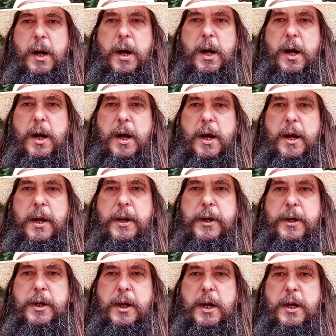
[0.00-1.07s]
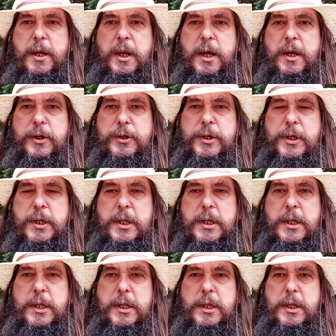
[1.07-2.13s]
and I get
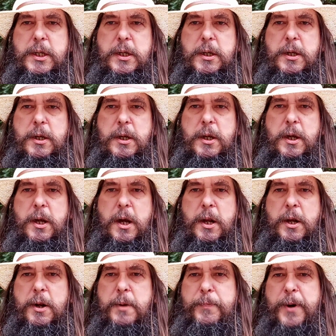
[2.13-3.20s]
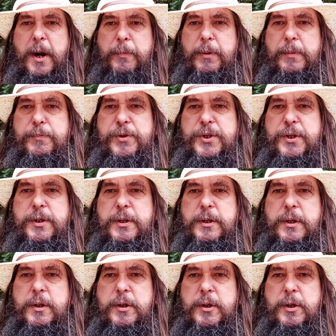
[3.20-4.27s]
a lot of problems
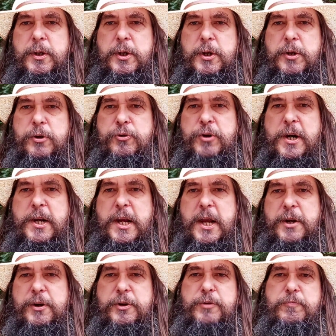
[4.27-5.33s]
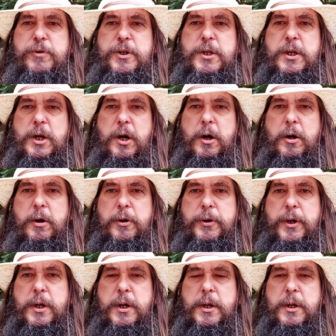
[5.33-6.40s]
trying to get it to work
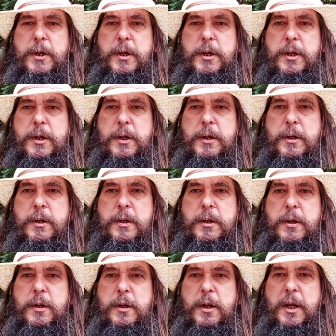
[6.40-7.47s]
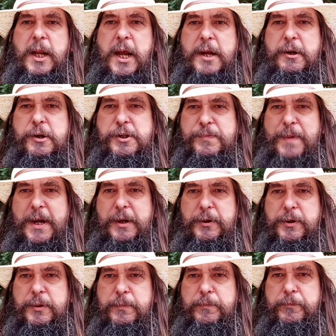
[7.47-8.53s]
on Linux
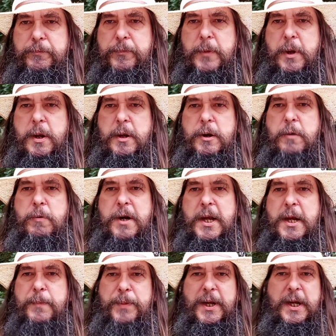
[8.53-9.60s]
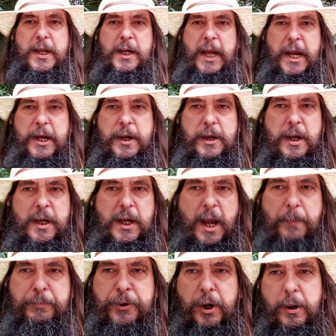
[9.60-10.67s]
Mint. Now, when I buy a
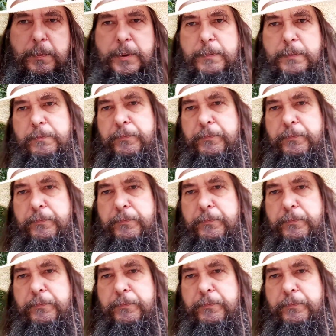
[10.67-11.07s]
laptop,